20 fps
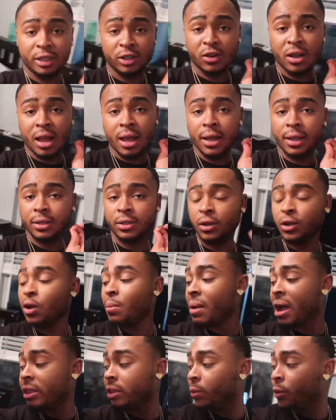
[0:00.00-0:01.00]
you guys so
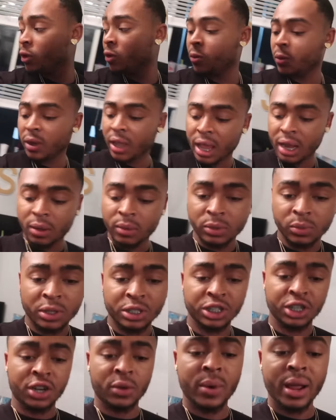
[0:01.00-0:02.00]
don't mind the room we're kind of
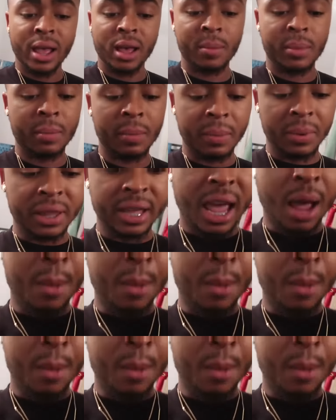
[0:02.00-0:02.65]
switching it around but i'm gonna put the